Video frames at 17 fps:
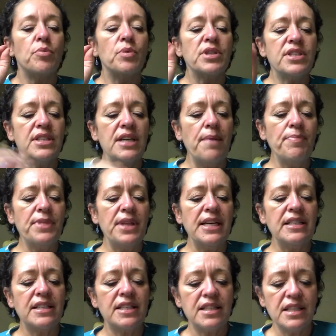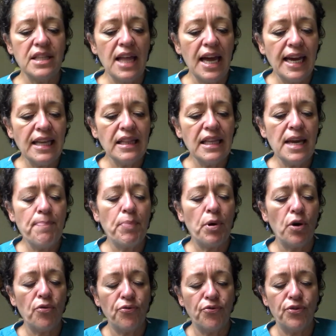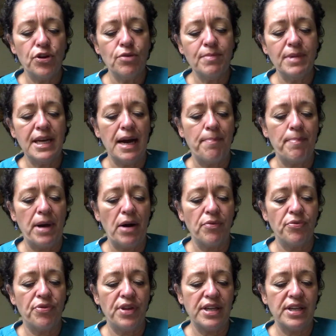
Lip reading: was something slightly perfumey about